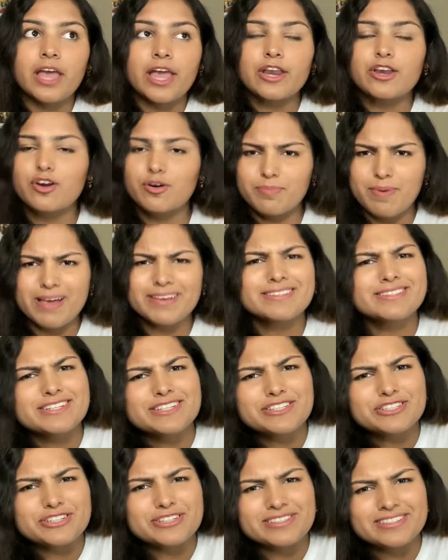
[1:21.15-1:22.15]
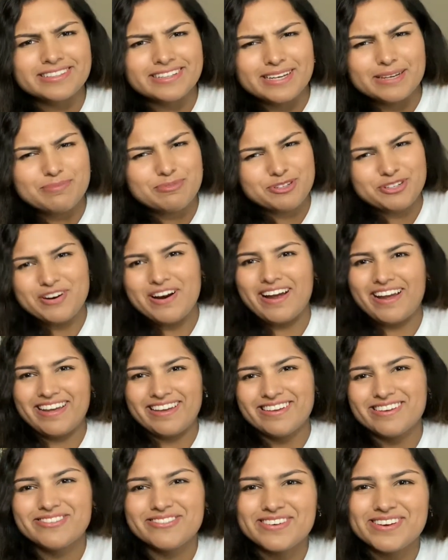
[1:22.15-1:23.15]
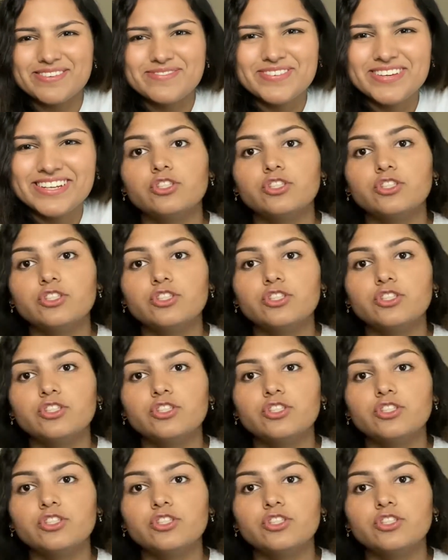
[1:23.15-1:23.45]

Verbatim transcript: in your best interest to keep trying, you know what I mean?